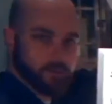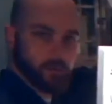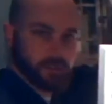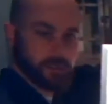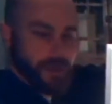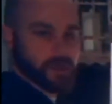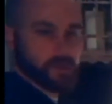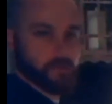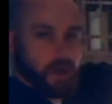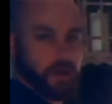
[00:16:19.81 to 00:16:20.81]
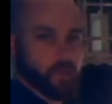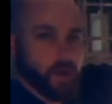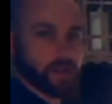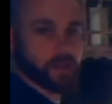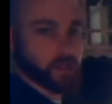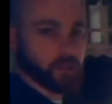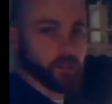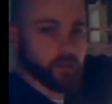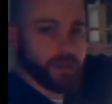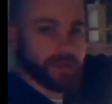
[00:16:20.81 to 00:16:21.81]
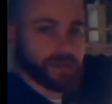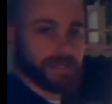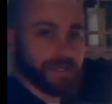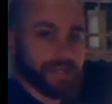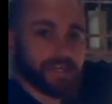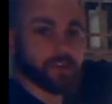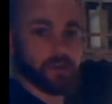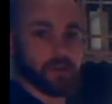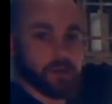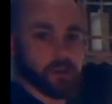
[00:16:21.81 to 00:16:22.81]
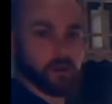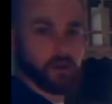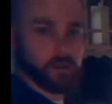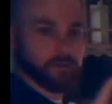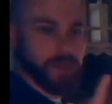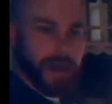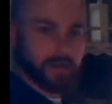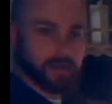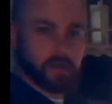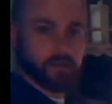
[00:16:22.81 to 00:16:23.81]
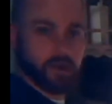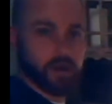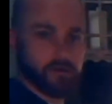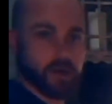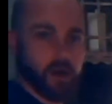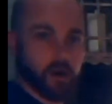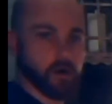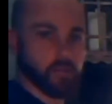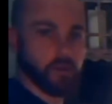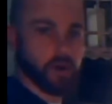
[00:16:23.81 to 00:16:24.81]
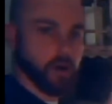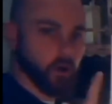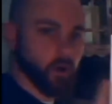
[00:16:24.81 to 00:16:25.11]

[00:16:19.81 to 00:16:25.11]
reverse mortgage passes away, what is due is either the value of the home